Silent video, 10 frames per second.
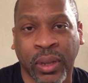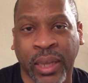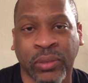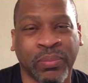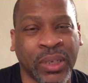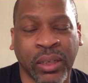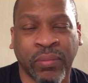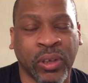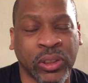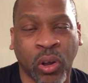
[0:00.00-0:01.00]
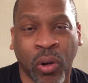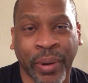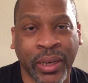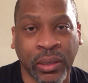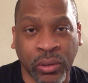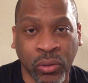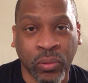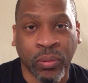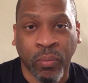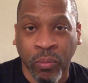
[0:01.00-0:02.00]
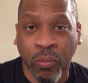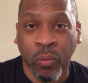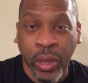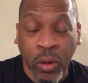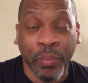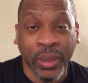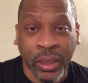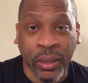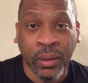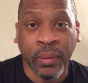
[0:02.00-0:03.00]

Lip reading: as many of us already knew, will be